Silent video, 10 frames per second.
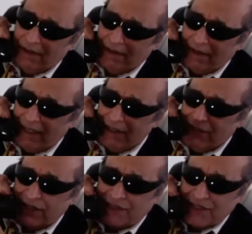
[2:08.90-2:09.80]
Yellow,
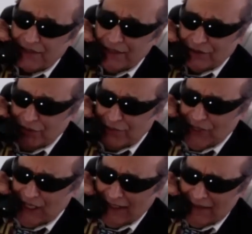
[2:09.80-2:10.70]
is this the Zoom
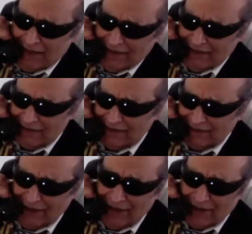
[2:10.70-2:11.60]
line?
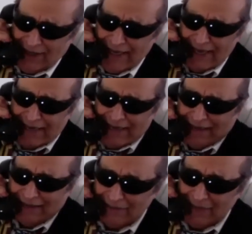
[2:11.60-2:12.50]
Oh, hey,
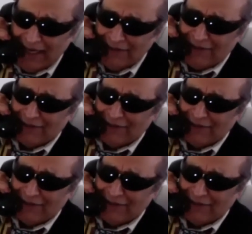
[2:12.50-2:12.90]
Matthew